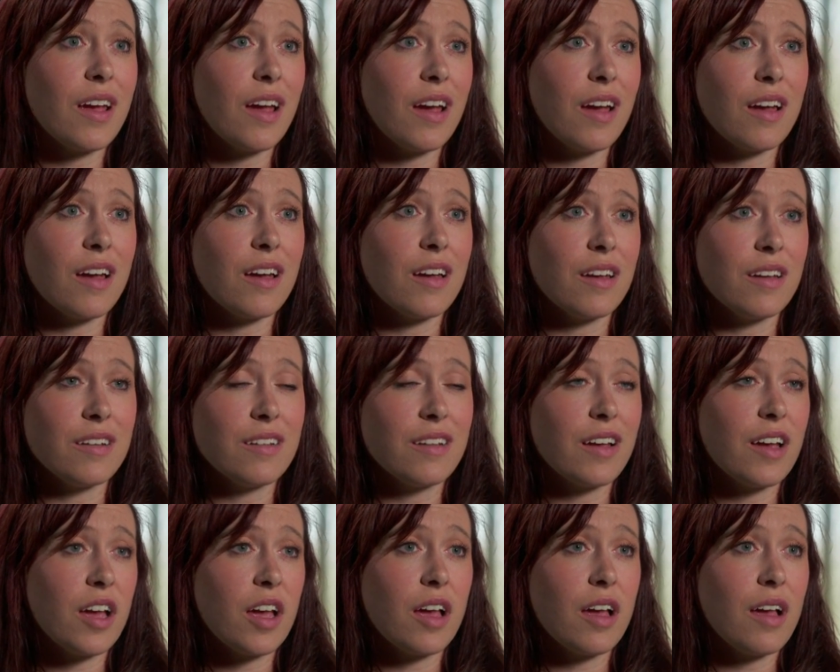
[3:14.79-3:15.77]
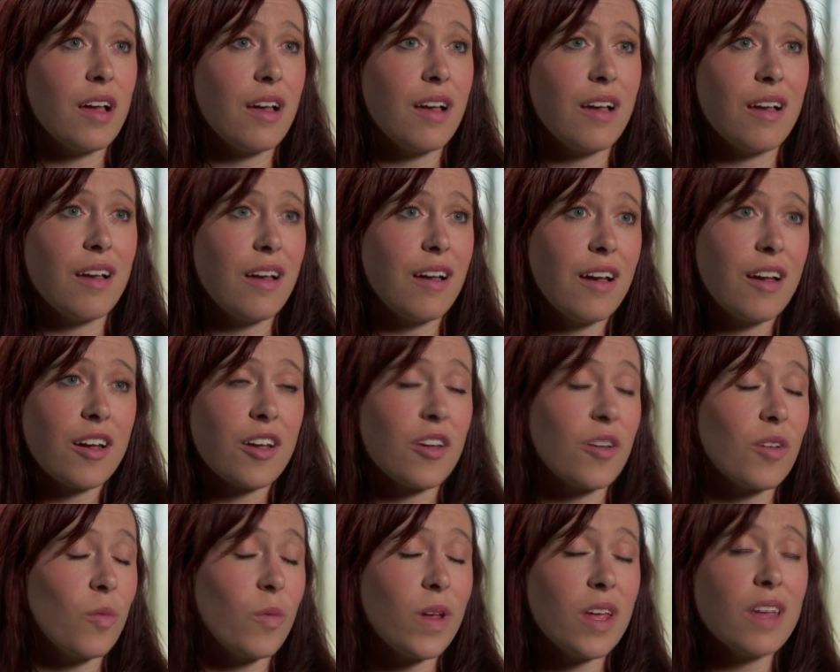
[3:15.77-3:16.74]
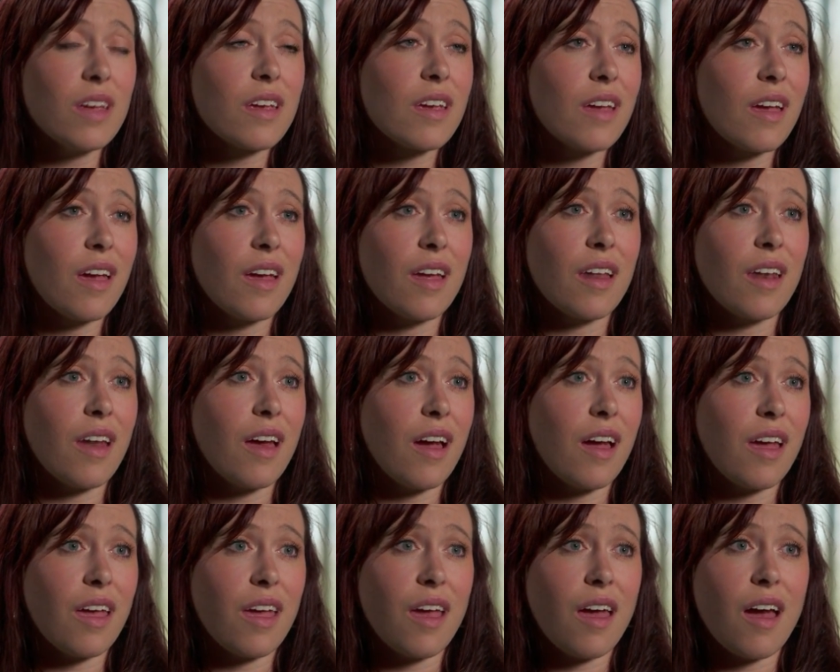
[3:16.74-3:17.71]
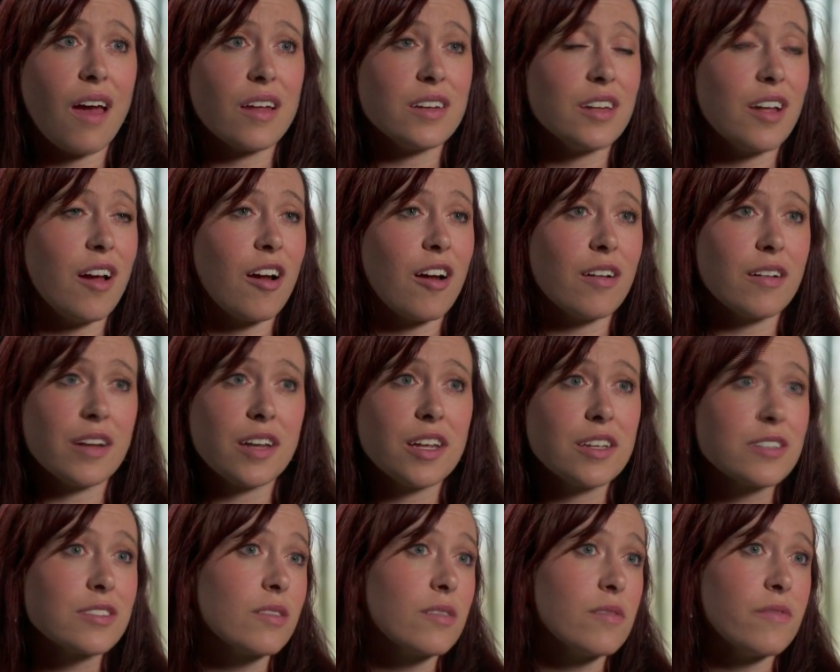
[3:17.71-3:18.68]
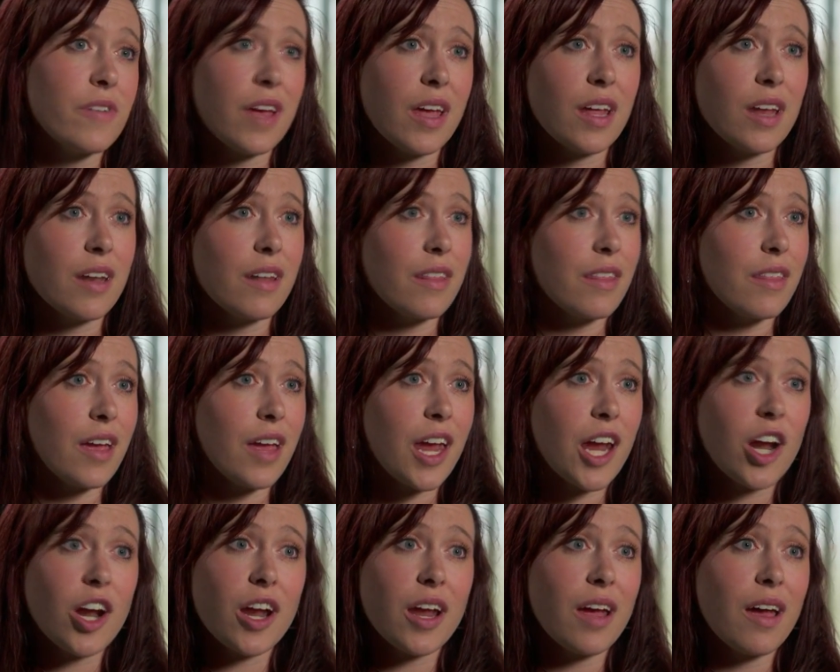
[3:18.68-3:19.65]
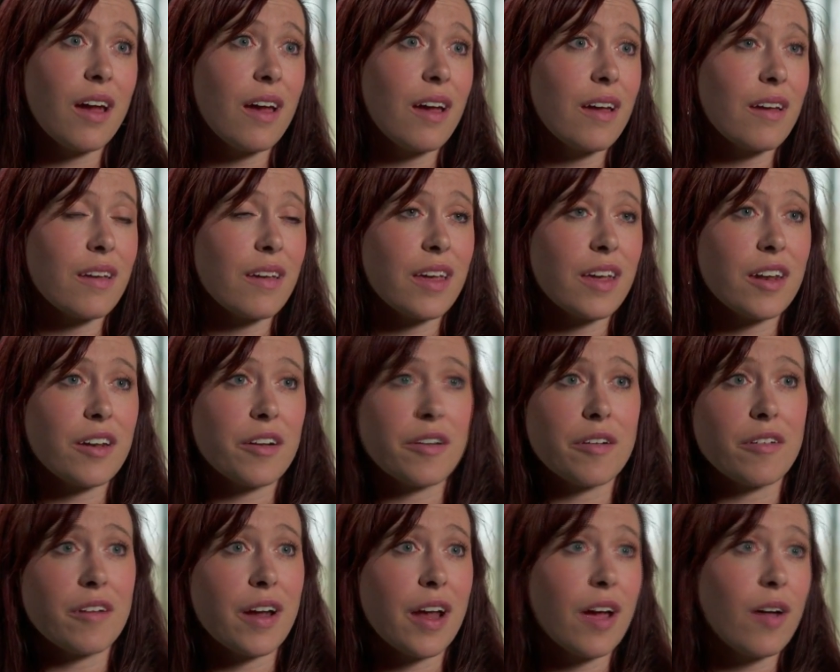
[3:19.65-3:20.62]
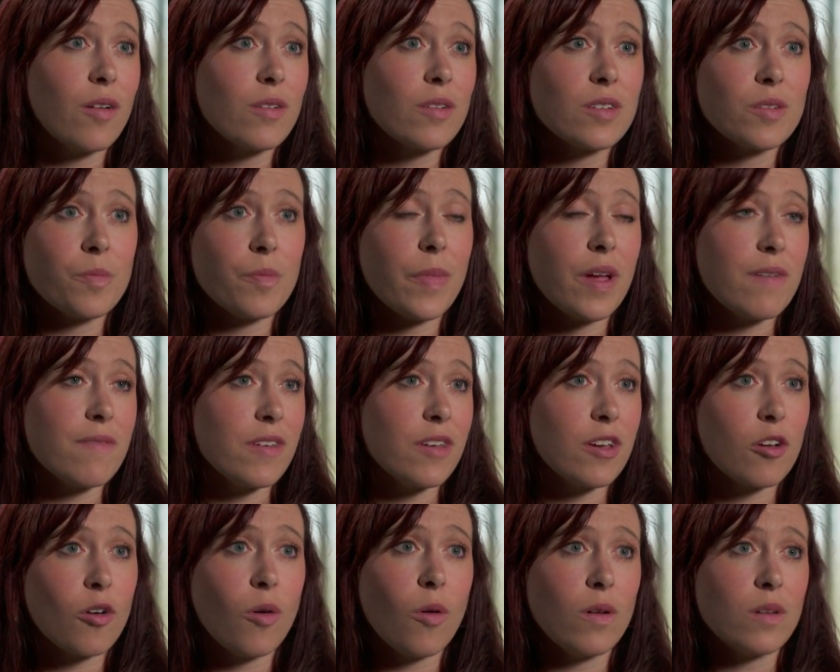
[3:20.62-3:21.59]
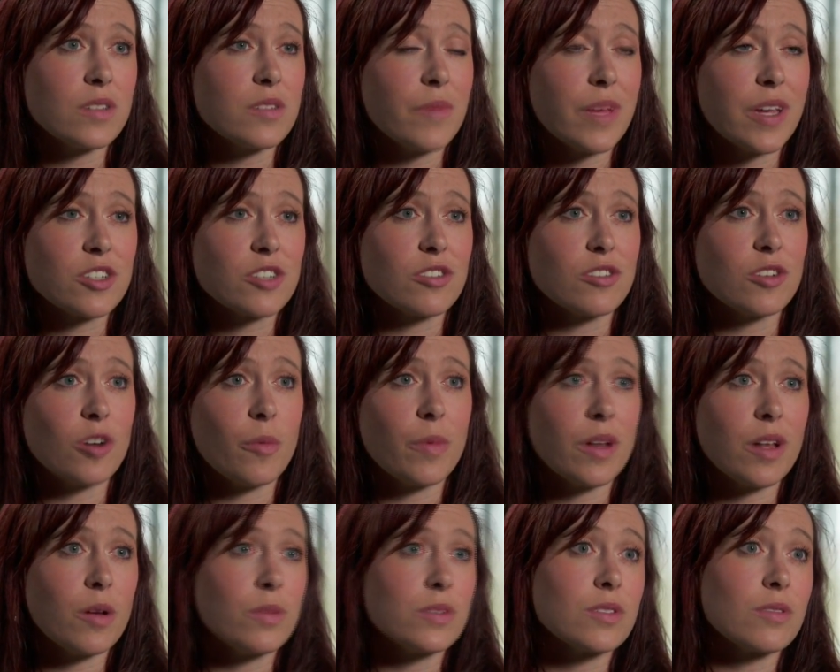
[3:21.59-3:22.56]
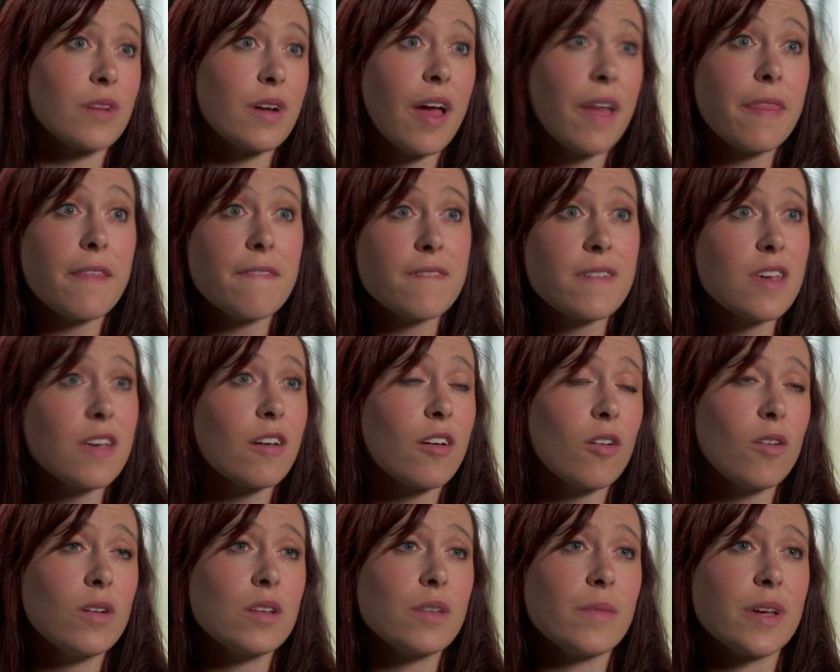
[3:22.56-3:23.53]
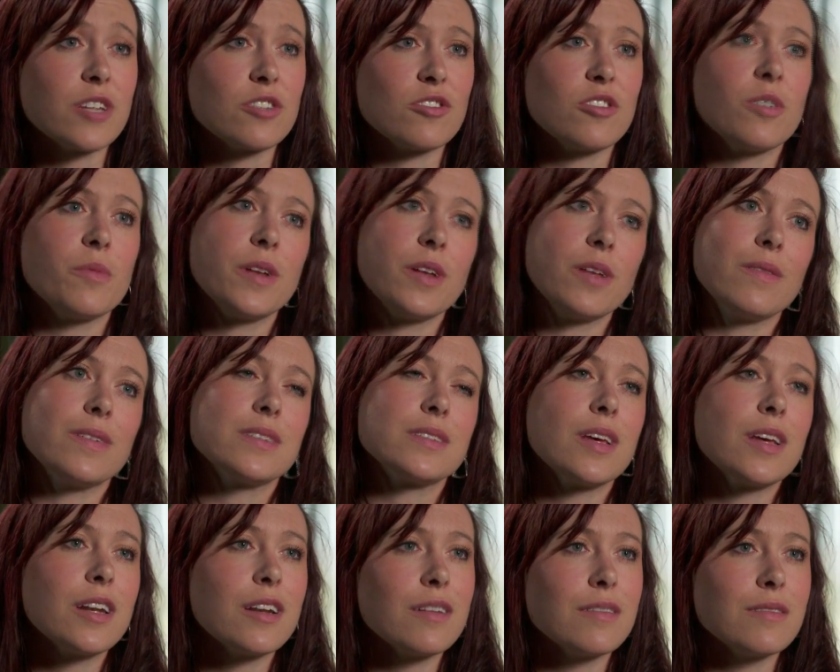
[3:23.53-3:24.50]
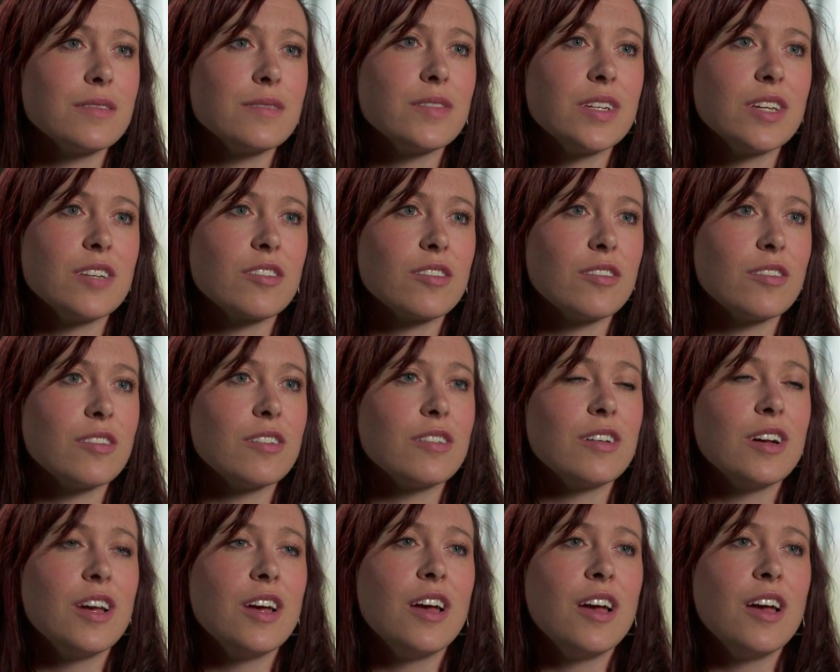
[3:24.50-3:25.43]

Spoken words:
a good week, and I had already surveyed the area in and around my vehicle to make sure nobody was around the vehicle, to make sure nobody was under the vehicle,